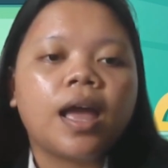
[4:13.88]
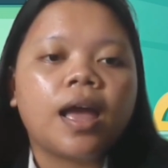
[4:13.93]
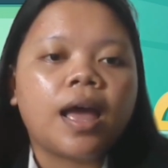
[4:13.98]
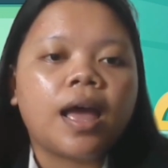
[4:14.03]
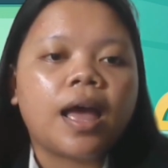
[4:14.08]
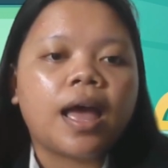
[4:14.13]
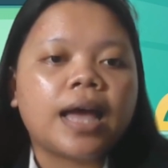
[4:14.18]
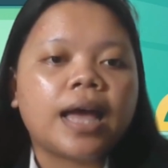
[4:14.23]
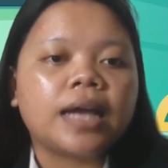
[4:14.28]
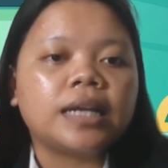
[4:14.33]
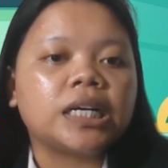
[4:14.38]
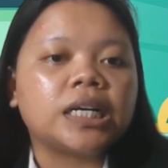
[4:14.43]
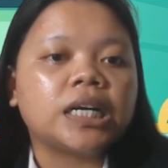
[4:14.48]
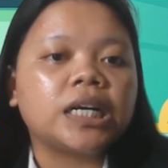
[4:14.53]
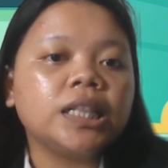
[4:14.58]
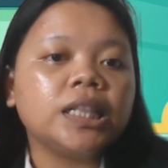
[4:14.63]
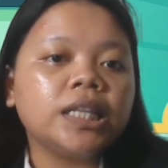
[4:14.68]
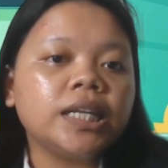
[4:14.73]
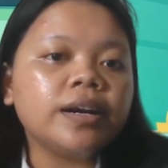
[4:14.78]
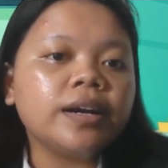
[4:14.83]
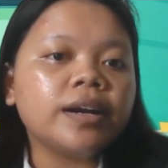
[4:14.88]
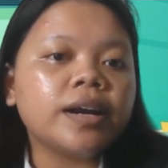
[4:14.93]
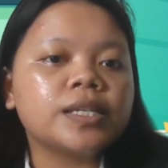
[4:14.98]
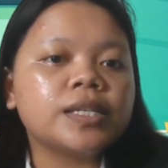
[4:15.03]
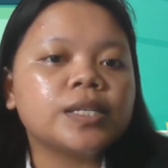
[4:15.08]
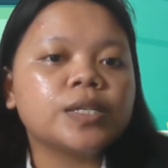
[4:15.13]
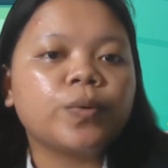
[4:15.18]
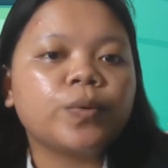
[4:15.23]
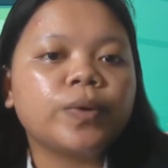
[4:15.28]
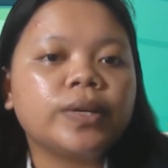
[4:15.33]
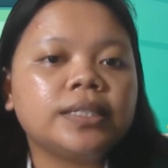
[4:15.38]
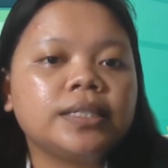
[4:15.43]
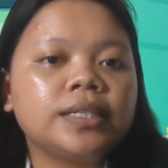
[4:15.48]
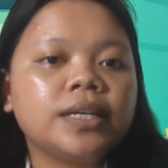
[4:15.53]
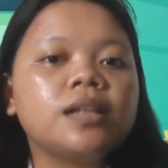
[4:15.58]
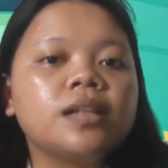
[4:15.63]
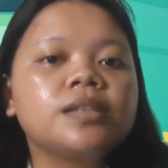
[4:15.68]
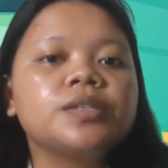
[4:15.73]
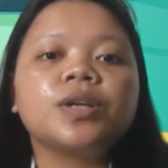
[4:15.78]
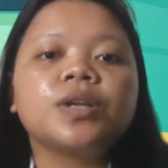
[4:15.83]
And a clear and
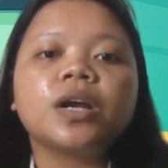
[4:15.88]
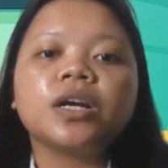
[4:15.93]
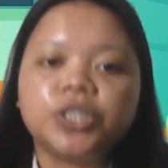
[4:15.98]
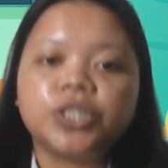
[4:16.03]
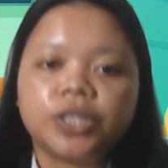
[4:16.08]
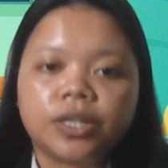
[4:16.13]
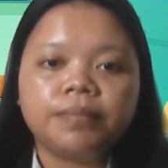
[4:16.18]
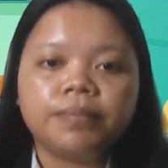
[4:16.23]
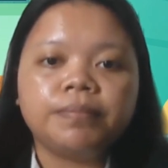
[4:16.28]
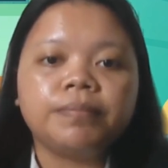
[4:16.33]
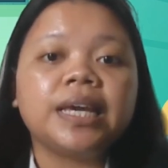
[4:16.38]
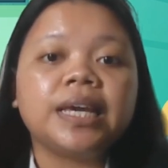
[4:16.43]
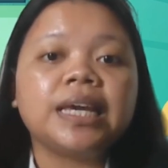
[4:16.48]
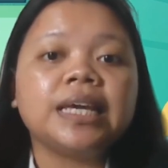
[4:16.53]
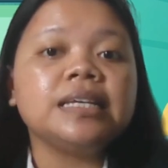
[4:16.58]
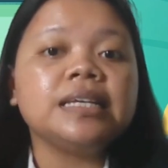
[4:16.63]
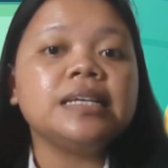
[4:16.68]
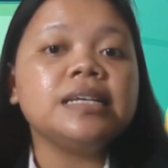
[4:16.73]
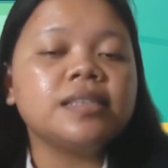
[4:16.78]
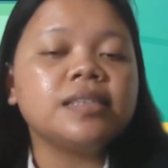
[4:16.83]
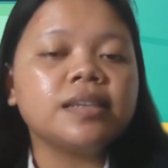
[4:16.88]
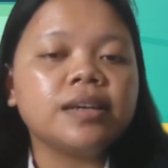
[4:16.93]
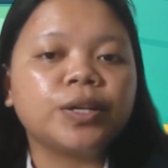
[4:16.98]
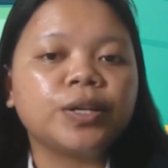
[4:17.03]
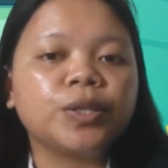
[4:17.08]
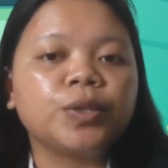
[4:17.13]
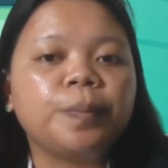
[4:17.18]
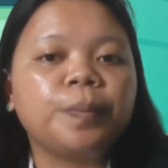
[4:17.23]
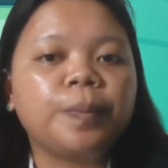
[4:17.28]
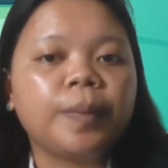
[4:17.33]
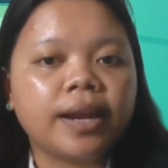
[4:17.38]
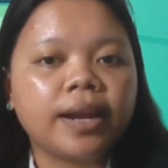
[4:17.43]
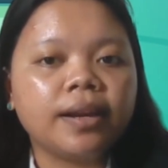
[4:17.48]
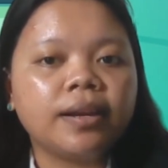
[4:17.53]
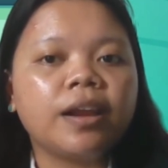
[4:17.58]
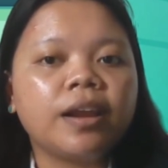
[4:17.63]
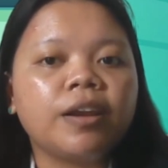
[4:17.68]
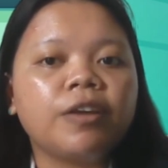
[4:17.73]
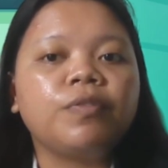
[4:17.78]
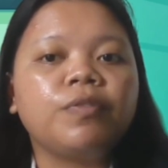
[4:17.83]
sequential structure make it easier to plan
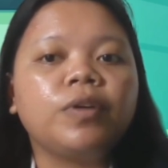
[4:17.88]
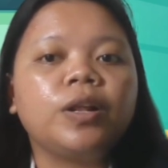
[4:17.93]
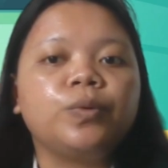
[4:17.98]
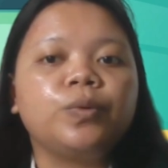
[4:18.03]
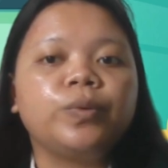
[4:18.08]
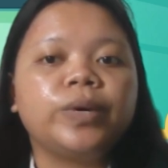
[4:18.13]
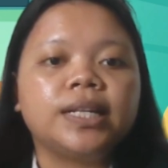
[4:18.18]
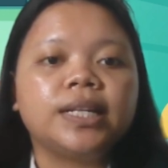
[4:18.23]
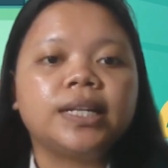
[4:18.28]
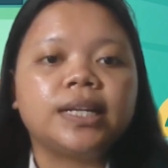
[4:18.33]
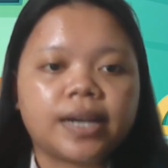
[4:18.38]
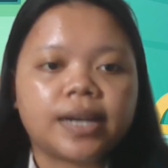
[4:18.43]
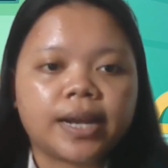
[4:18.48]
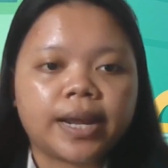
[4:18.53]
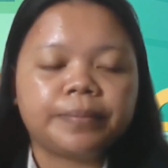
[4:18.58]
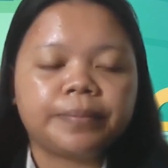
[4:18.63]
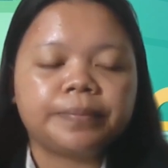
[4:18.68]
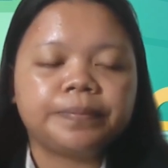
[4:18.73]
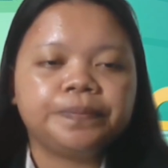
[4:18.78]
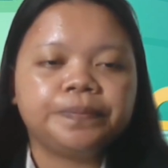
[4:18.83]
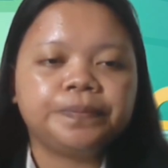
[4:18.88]
and evaluate learning.